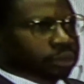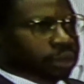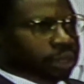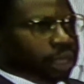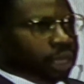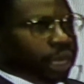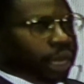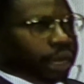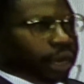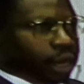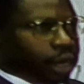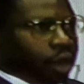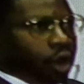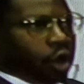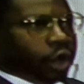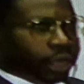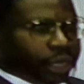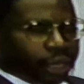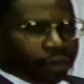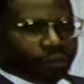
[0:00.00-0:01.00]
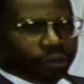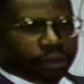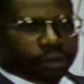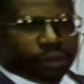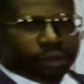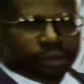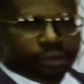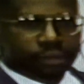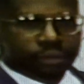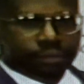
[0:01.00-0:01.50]
and a lawyer.
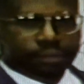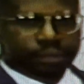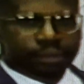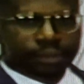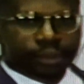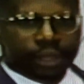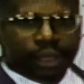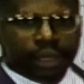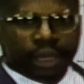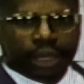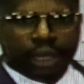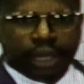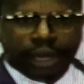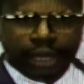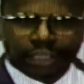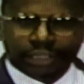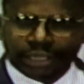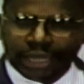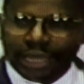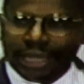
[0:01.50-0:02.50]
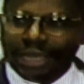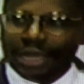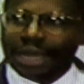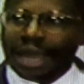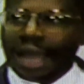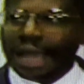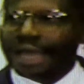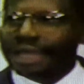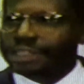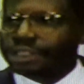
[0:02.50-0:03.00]
And they say
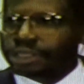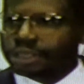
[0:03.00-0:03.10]
Elijah